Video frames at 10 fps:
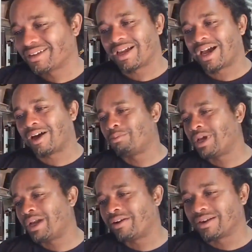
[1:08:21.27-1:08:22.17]

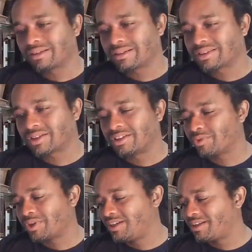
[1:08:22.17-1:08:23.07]
Alberic. So let's
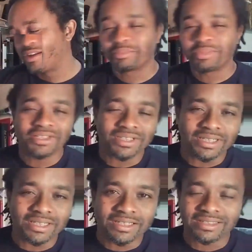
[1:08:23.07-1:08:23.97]
read a piece of
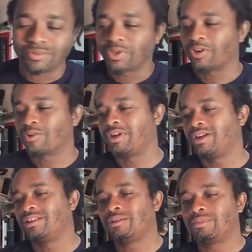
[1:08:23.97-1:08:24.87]
this. We're going to read a
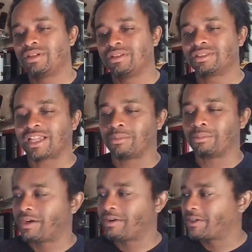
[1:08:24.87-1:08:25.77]
little bit of this
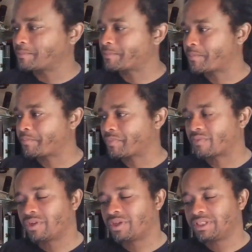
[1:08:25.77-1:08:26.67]
Alberic
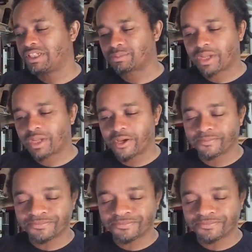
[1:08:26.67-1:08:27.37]
for the dismount.